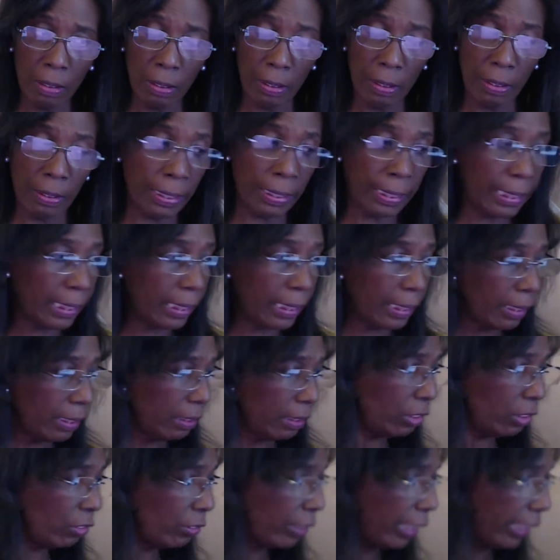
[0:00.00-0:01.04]
The
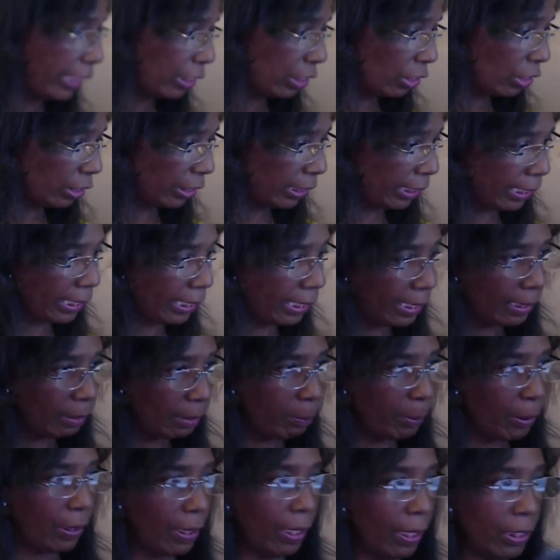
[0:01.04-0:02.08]
Strange is a
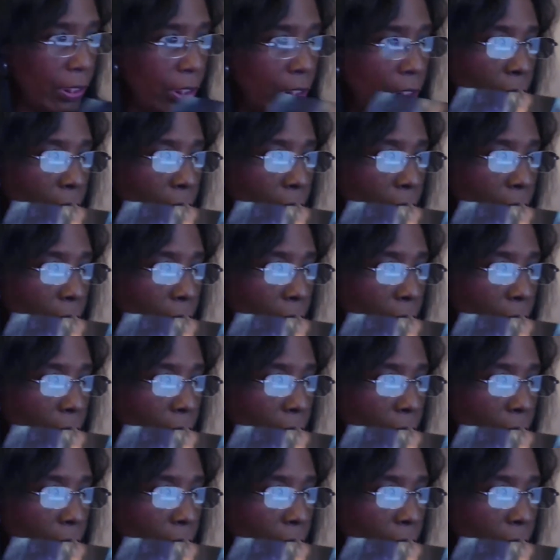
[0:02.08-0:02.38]
book I just